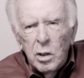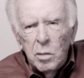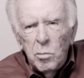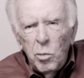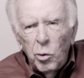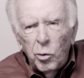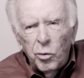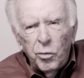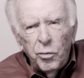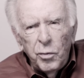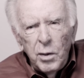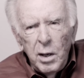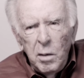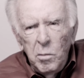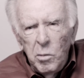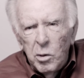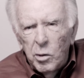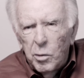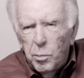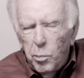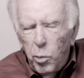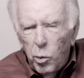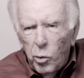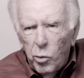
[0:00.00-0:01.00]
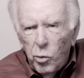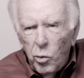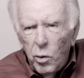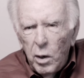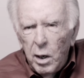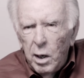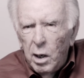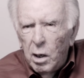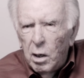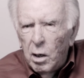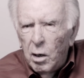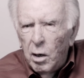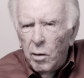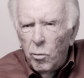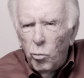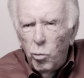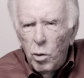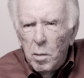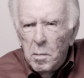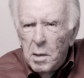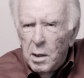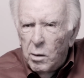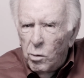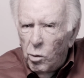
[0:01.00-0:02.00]
the most famous portrayer of
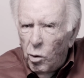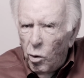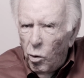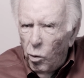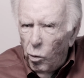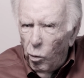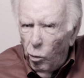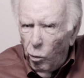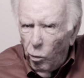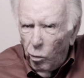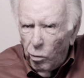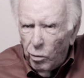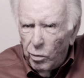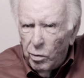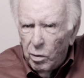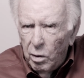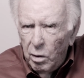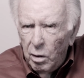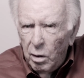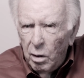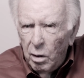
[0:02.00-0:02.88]
women roles. High